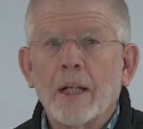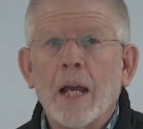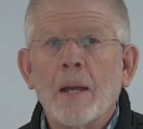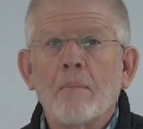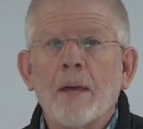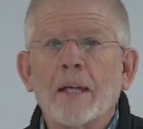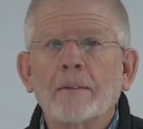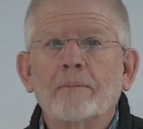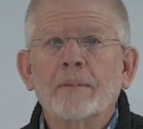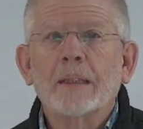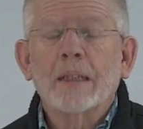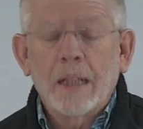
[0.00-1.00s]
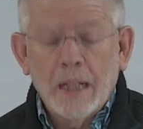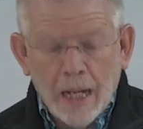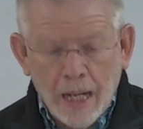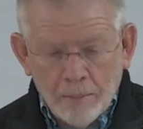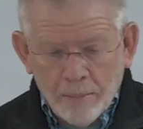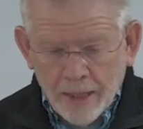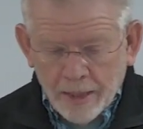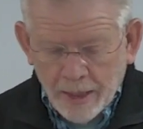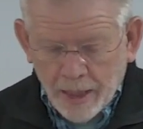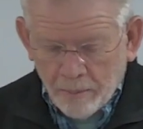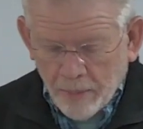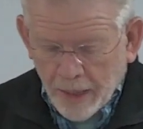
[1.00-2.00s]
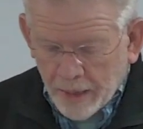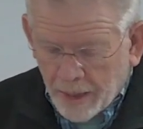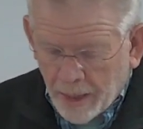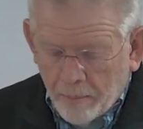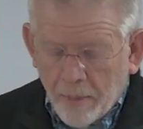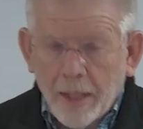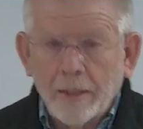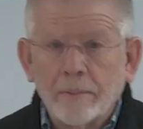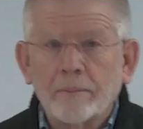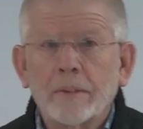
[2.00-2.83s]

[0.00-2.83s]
Amen, amen, and amen, amen.